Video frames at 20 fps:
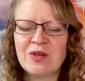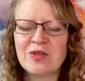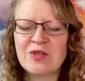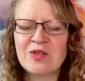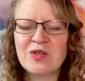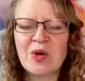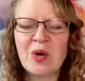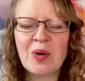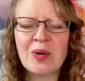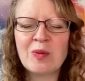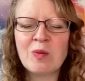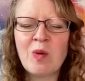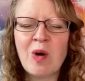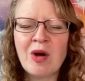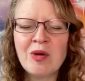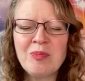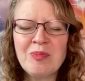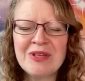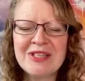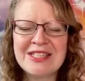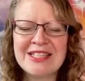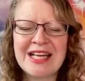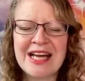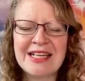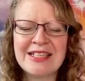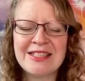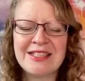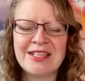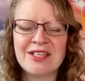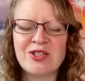So at what
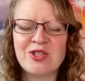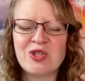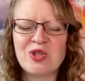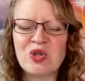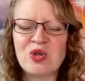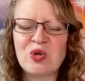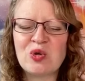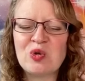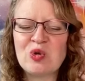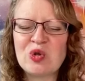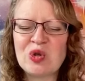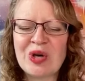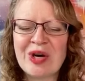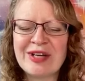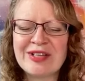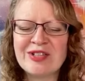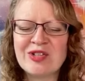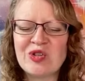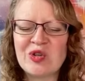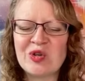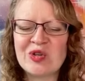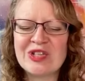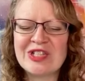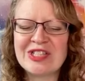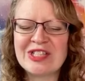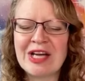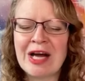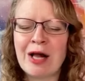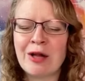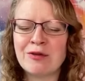percentage do you trust
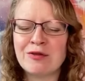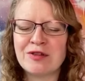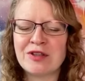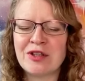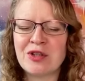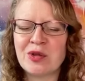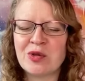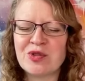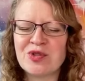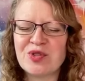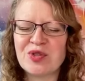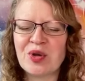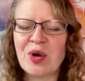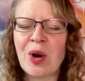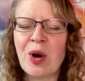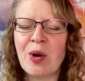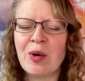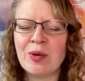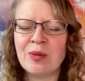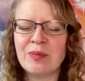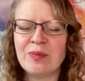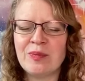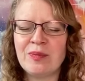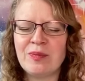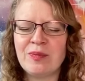yourself and your soul?